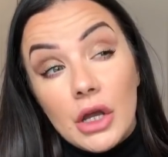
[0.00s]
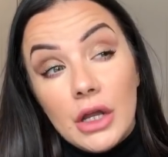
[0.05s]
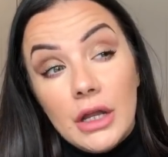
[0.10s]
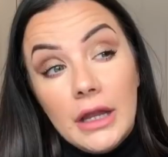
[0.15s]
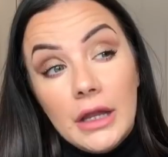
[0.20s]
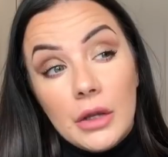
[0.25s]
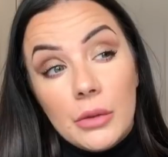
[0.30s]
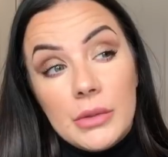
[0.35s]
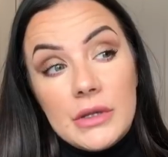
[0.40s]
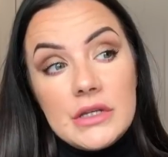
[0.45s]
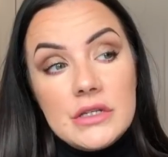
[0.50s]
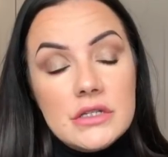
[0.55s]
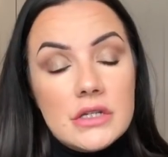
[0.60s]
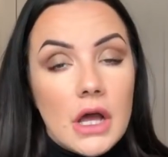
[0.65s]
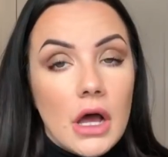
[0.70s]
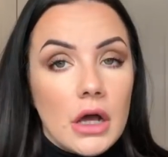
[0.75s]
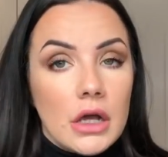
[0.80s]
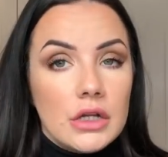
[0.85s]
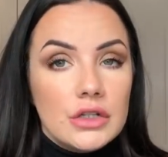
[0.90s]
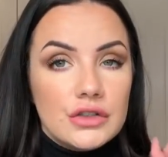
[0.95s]
a little bit
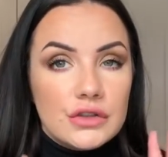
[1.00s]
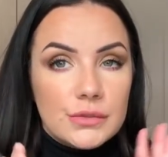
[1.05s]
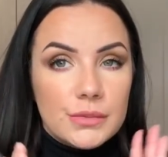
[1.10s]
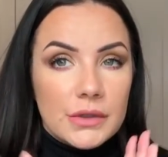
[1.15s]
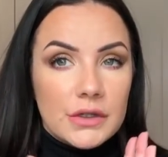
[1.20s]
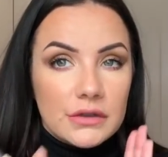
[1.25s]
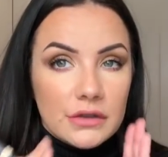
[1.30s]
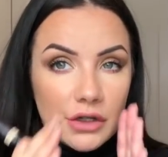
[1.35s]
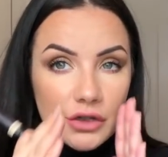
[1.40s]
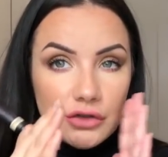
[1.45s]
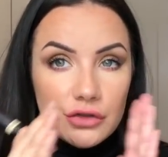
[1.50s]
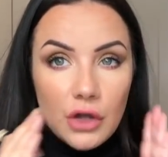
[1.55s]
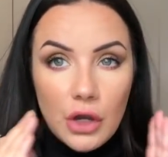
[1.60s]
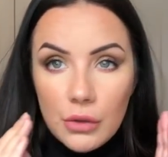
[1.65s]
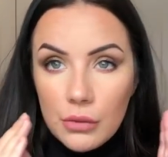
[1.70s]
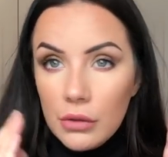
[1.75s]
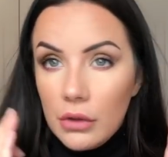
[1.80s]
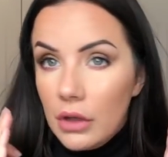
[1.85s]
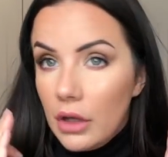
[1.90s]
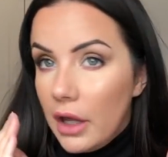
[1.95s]
darker just because I
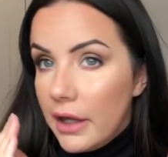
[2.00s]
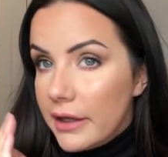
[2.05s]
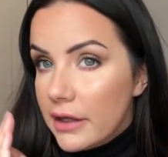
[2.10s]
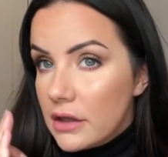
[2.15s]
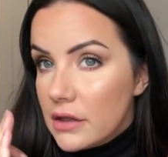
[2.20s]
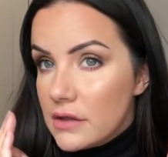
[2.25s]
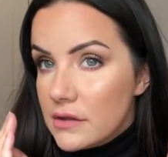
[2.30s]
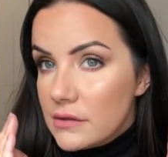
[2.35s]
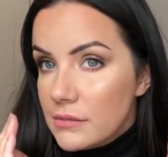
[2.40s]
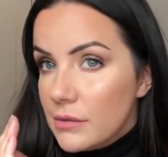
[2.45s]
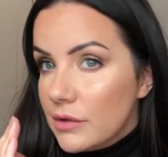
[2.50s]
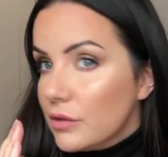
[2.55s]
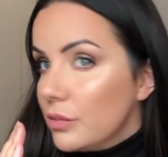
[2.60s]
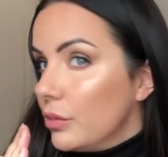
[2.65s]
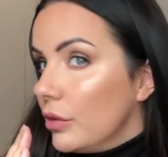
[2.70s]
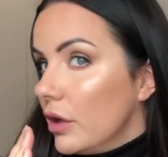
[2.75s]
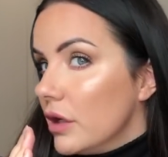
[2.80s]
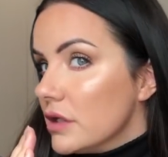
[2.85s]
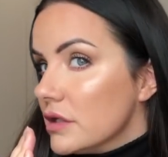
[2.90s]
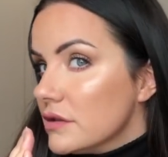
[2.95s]
don't like this much
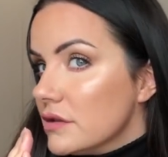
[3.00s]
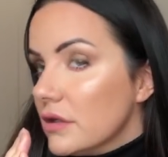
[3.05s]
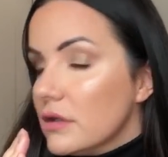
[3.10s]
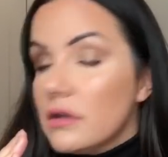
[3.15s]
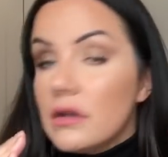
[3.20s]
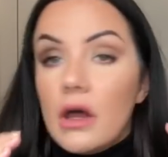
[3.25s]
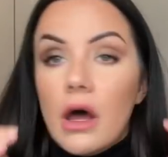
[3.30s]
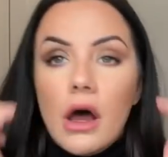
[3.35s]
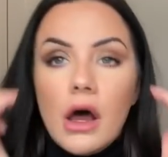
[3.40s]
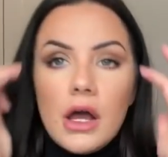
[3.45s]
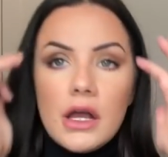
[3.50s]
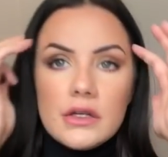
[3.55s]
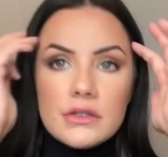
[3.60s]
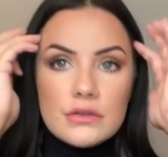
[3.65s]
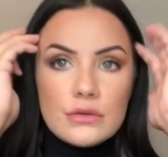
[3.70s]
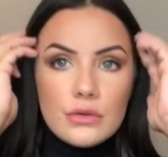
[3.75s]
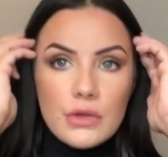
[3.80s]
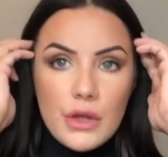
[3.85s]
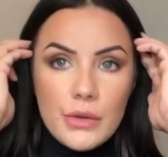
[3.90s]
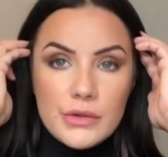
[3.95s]
brightness under the eyes,
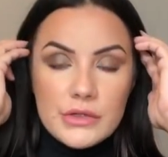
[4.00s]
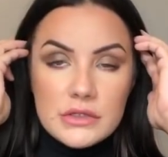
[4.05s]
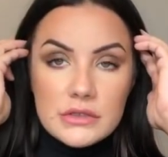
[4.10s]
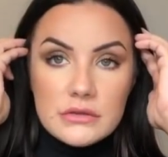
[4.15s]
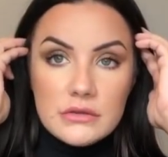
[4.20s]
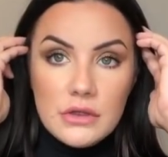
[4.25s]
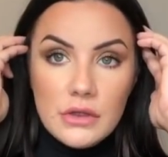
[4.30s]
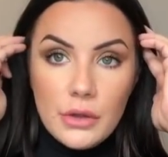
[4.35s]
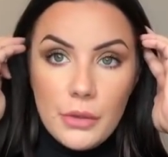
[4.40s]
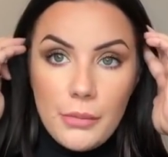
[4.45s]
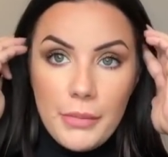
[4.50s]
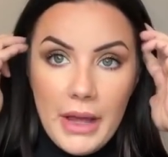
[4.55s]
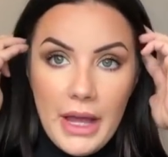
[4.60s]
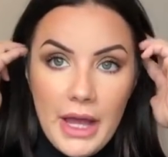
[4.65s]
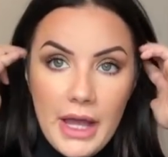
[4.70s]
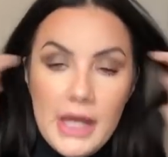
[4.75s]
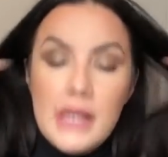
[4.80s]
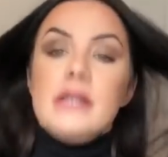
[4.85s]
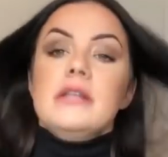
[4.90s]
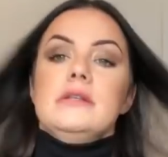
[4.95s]
although it doesn't look
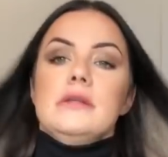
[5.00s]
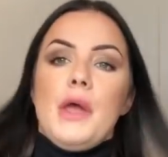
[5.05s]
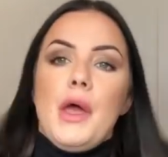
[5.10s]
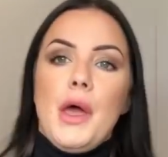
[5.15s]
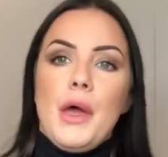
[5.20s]
bad.